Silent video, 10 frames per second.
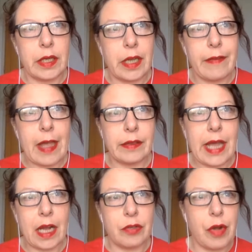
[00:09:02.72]
I've had
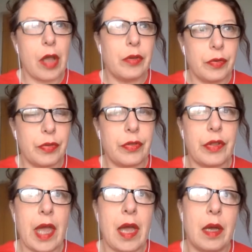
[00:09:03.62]
that growth,
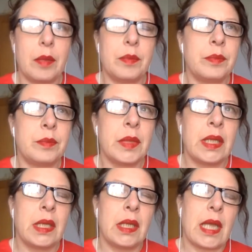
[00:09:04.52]

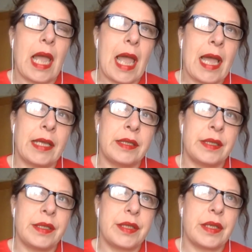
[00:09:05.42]

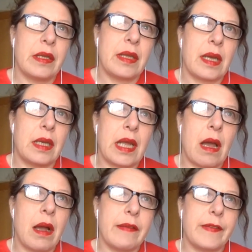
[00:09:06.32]
and that
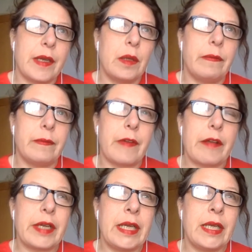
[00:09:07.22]
I feel
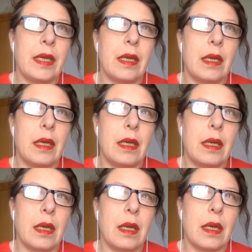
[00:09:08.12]
very
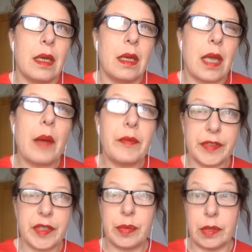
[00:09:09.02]

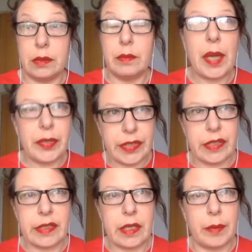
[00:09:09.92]
comfortable most of
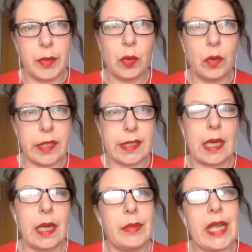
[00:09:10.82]
the time, not all the
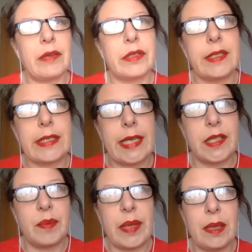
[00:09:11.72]
time, now, to say
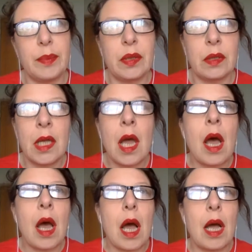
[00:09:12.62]
to people,
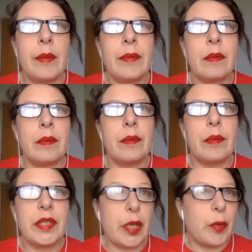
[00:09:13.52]
when
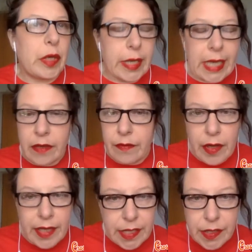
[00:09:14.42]
I get
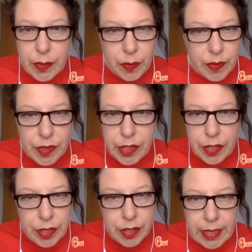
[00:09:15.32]
invited
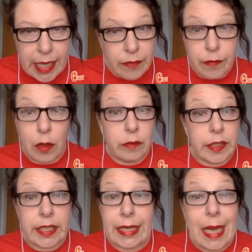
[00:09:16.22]
to get involved
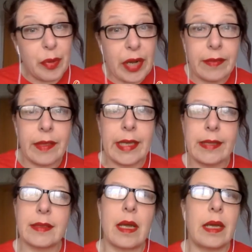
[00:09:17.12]
and collaborate in things,